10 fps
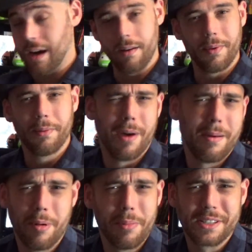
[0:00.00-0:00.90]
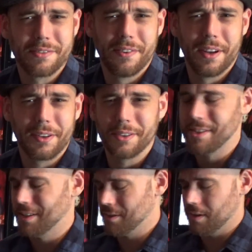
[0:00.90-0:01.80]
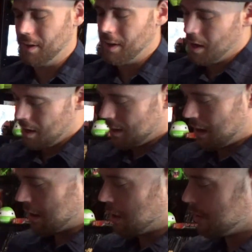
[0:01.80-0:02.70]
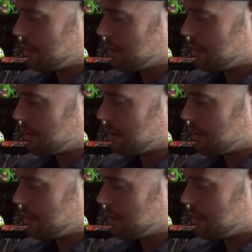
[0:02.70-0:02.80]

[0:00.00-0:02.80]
I'm a massive fan of Godzilla, sorry. Now I got